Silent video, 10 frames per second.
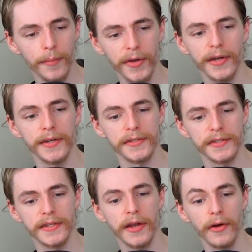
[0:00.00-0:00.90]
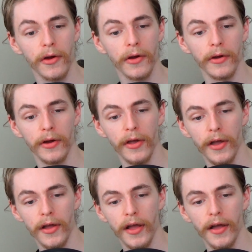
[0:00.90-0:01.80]
Because there are,
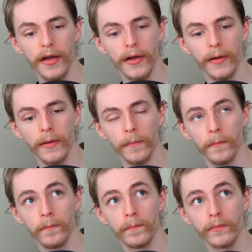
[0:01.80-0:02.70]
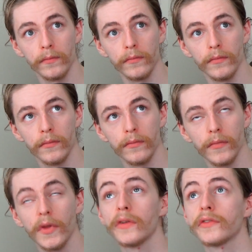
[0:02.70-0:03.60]

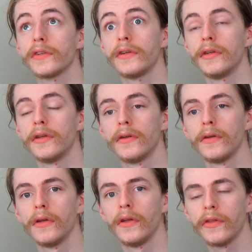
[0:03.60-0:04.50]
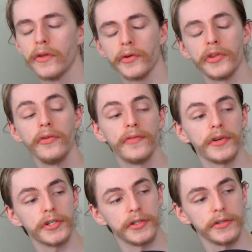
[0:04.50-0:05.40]
let's see. There are 2
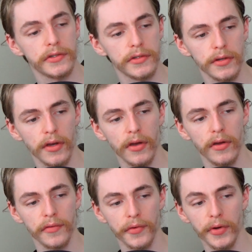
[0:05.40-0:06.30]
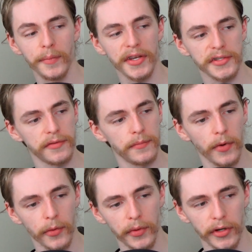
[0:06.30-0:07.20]
versions of a remastered
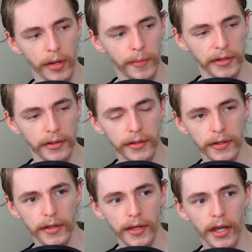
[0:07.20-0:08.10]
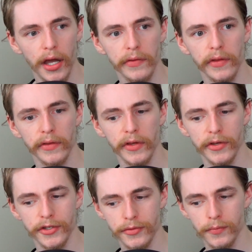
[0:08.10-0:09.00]
Morrowind coming. I think
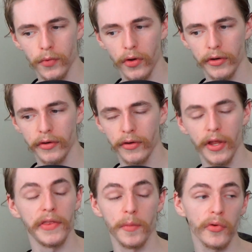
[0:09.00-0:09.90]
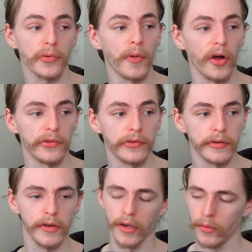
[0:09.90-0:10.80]
there's one, and they're both mods.
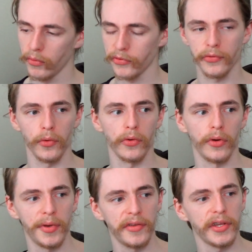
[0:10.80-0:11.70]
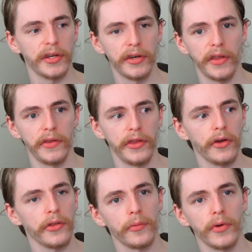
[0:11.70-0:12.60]
One's for Oblivion, and the
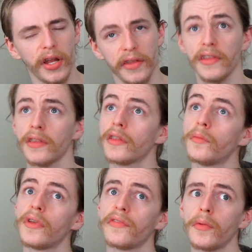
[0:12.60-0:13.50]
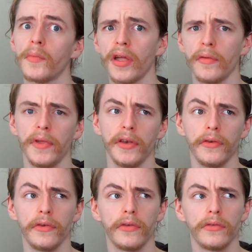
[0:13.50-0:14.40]
other one, I think the Oblivion might have been